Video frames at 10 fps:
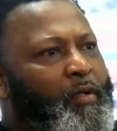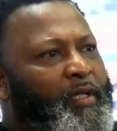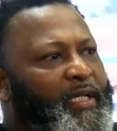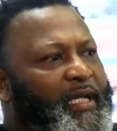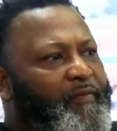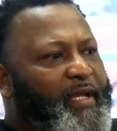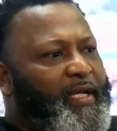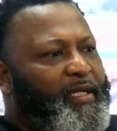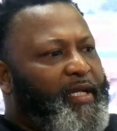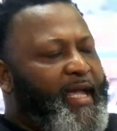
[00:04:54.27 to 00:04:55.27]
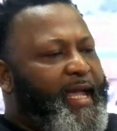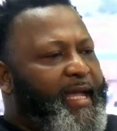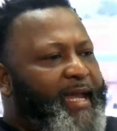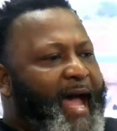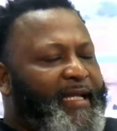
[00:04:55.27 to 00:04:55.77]

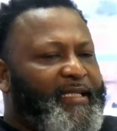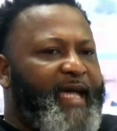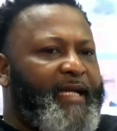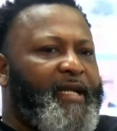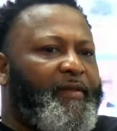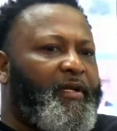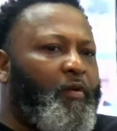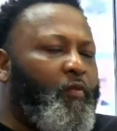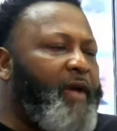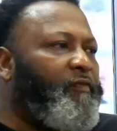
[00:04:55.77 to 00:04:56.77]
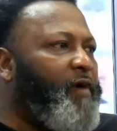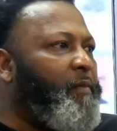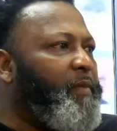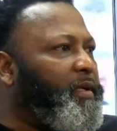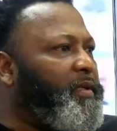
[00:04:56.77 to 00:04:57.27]
and not to take nothing away
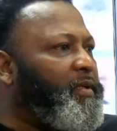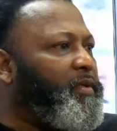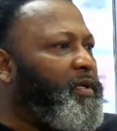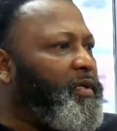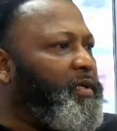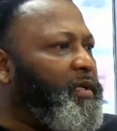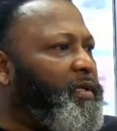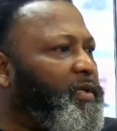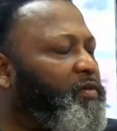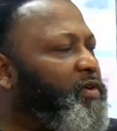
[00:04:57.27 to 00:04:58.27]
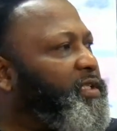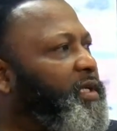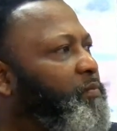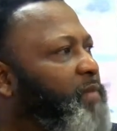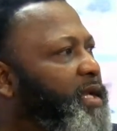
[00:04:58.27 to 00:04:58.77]
from the
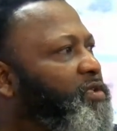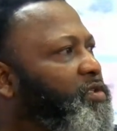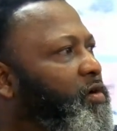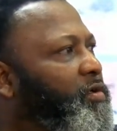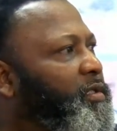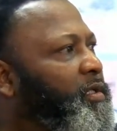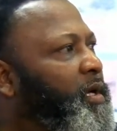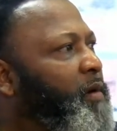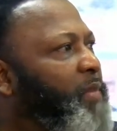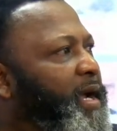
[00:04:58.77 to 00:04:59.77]
Christian ministers, but